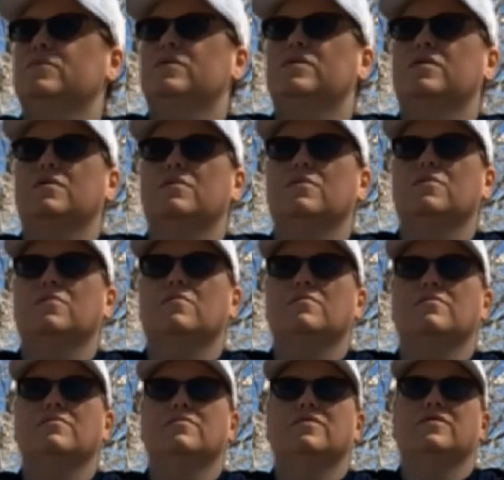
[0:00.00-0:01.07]
So,
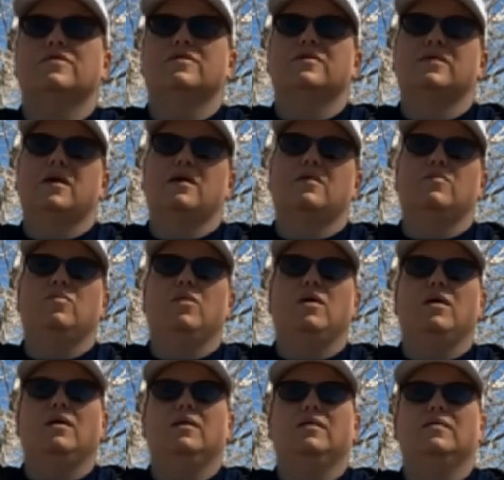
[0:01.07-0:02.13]

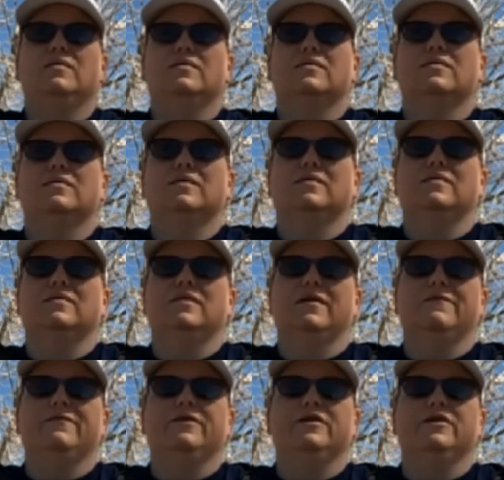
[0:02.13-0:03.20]
setup-wise, it's
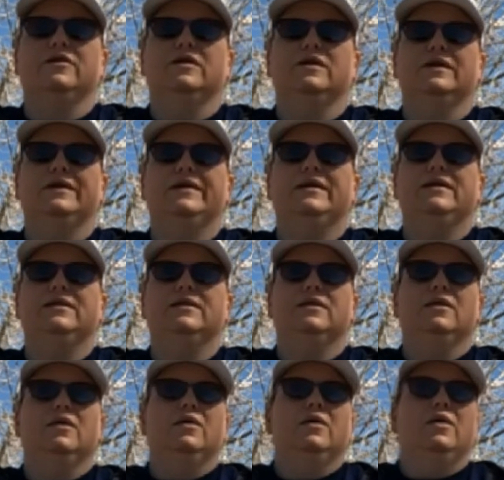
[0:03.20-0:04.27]
definitely going to need
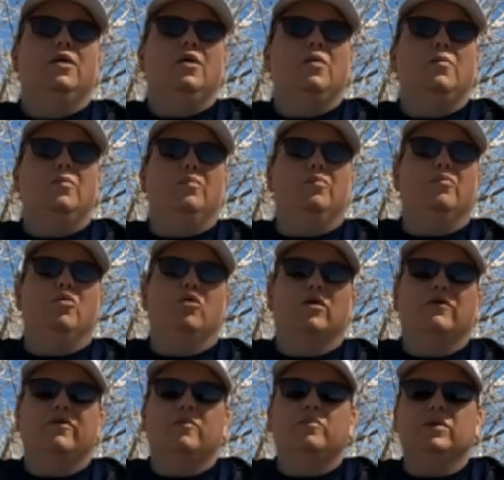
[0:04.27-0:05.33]
more
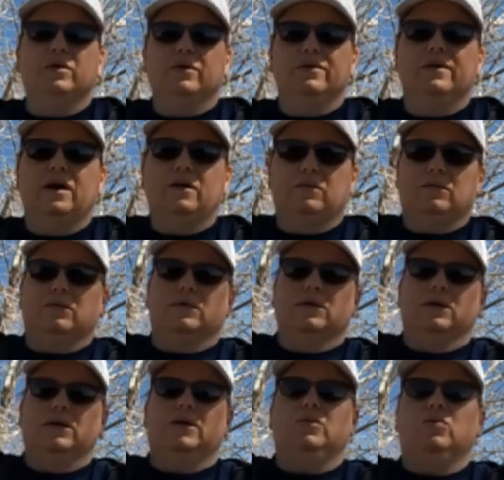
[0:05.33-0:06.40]
of a build than I
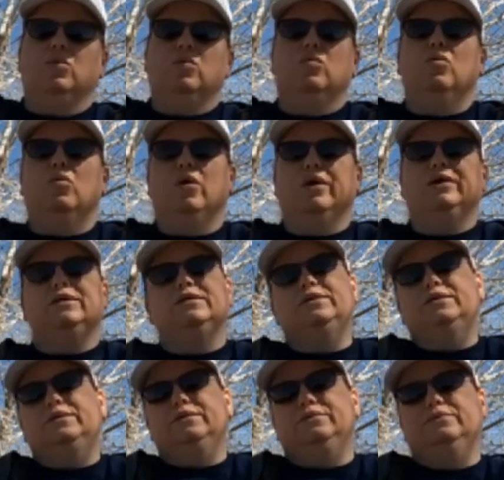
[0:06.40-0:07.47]
really want
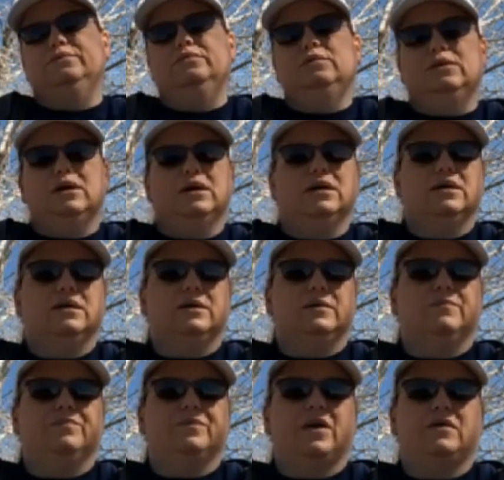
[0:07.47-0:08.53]
to do.
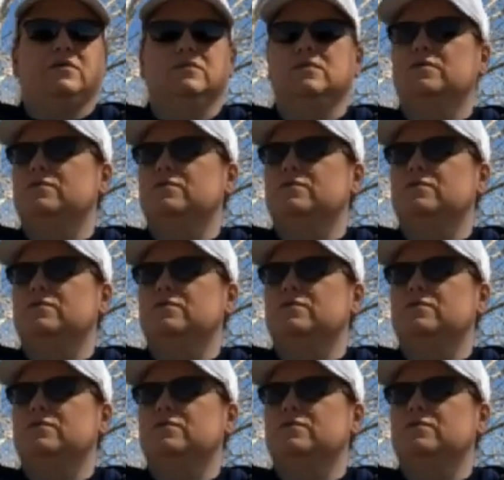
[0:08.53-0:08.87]
I don't